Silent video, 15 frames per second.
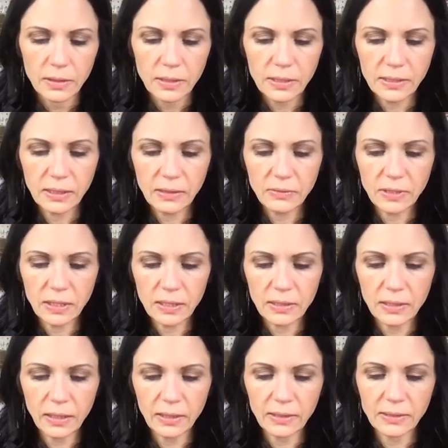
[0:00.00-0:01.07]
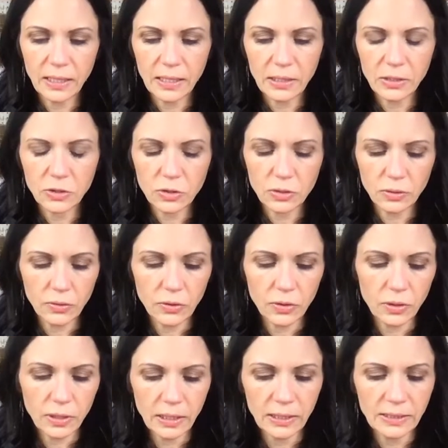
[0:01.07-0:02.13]
this gives it a nice aged
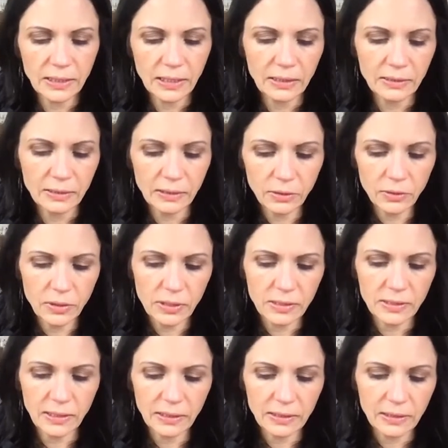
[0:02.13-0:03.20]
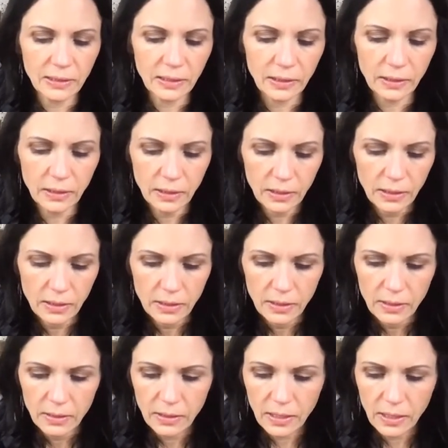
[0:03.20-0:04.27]
look and it's easier than sanding
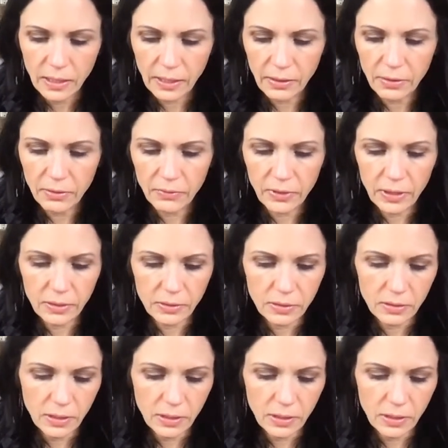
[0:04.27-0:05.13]
the heck out of it.